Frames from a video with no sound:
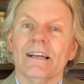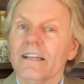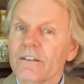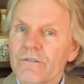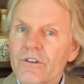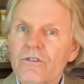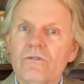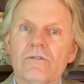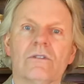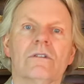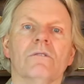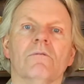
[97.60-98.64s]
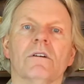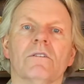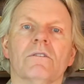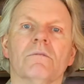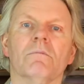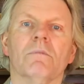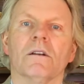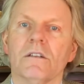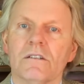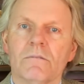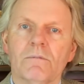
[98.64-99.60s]
interviews with
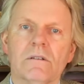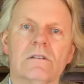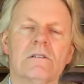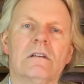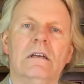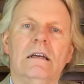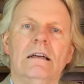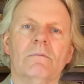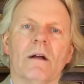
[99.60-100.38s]
participants,